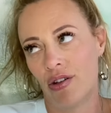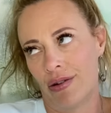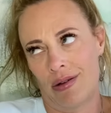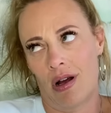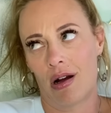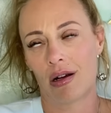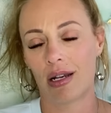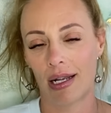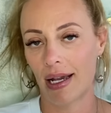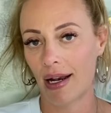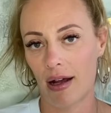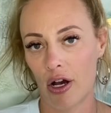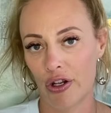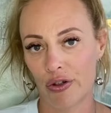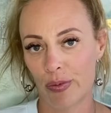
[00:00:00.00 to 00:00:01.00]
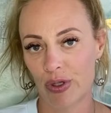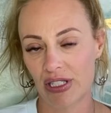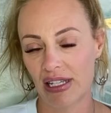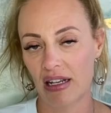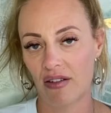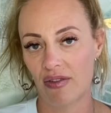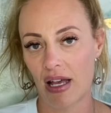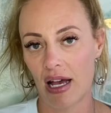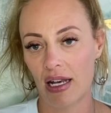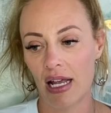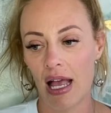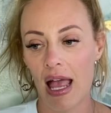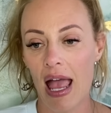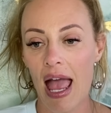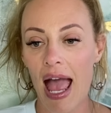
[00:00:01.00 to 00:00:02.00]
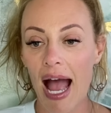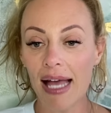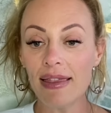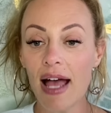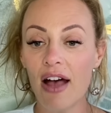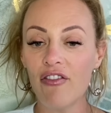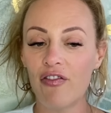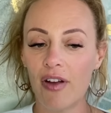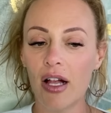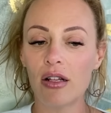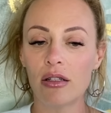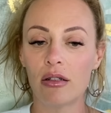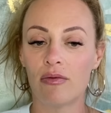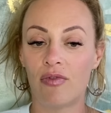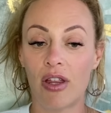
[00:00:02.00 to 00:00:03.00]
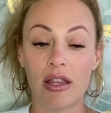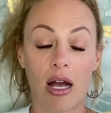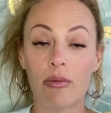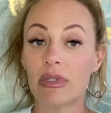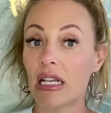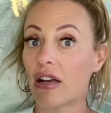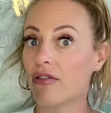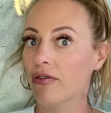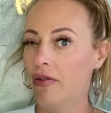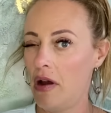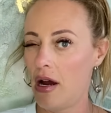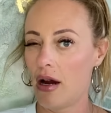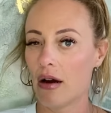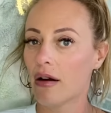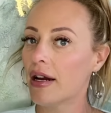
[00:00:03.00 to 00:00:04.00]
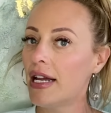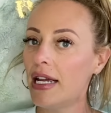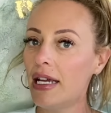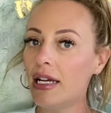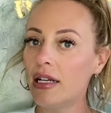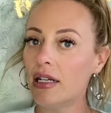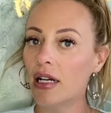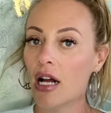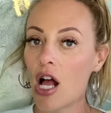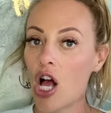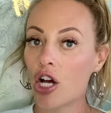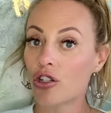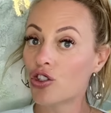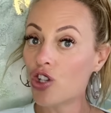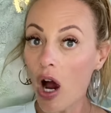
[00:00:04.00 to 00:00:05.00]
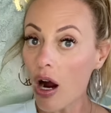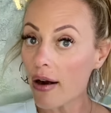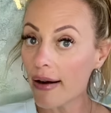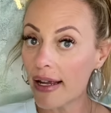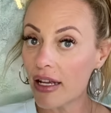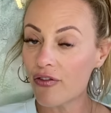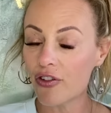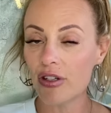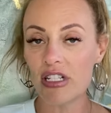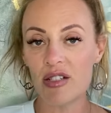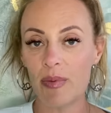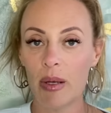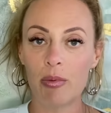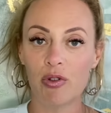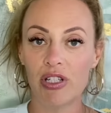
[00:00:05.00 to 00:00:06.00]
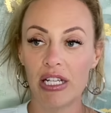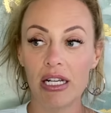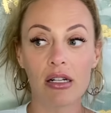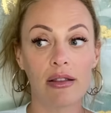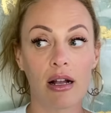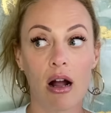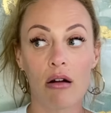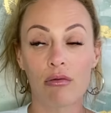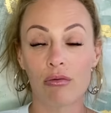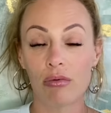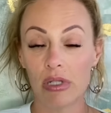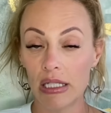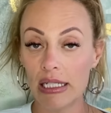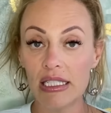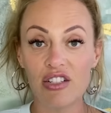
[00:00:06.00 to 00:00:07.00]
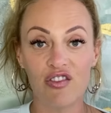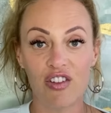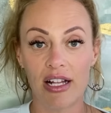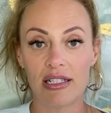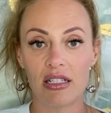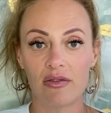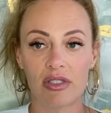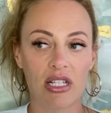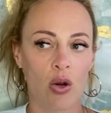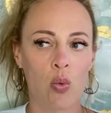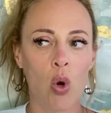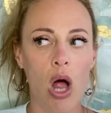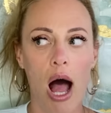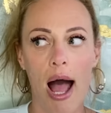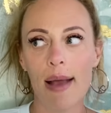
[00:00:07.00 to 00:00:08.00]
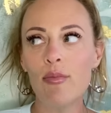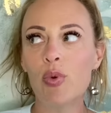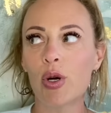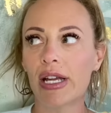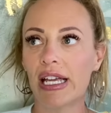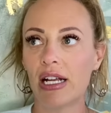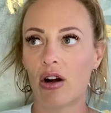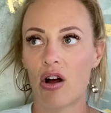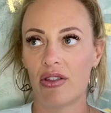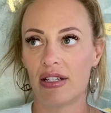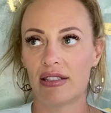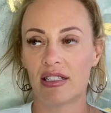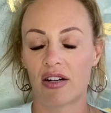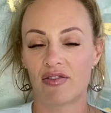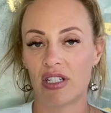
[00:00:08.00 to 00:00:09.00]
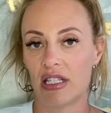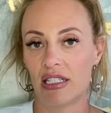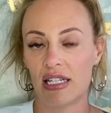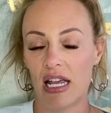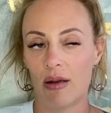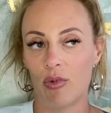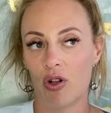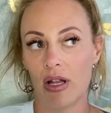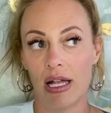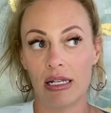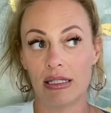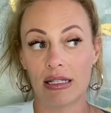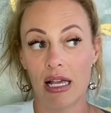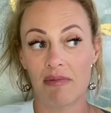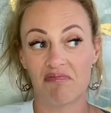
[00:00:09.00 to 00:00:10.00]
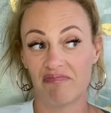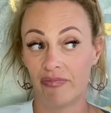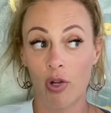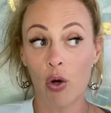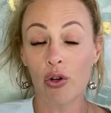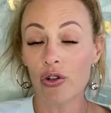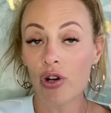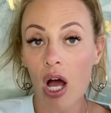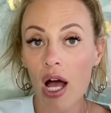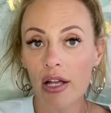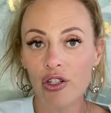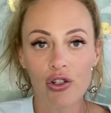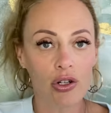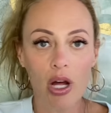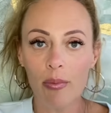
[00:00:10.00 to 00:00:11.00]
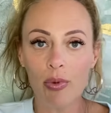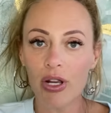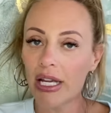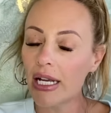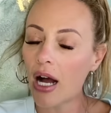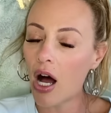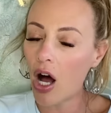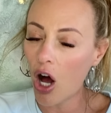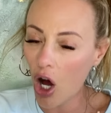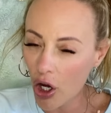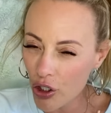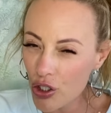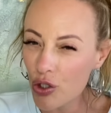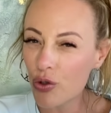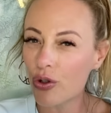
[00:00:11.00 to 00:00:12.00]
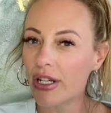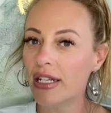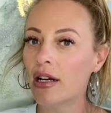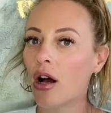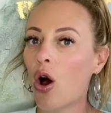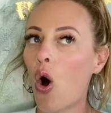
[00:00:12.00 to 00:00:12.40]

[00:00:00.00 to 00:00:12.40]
You're not going to get one hundred percent of that. And that felt, that was like very jarring for these people to hear. And they got really defensive. It's like, well, I'm bringing all this stuff to the table. And it's like, no, you're not. You're not bringing one hundred.